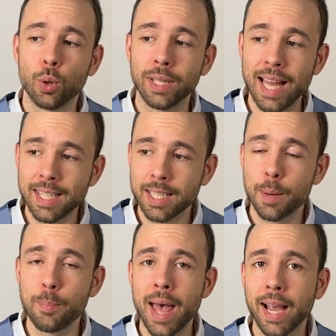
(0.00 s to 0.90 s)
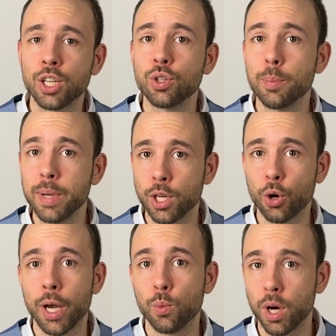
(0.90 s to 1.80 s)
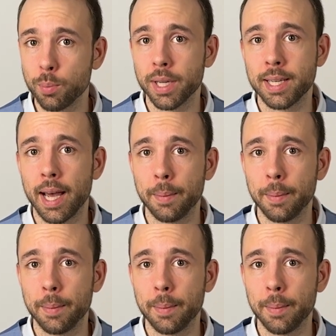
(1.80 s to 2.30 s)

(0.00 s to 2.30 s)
let's come back to the Bitcoin one more time.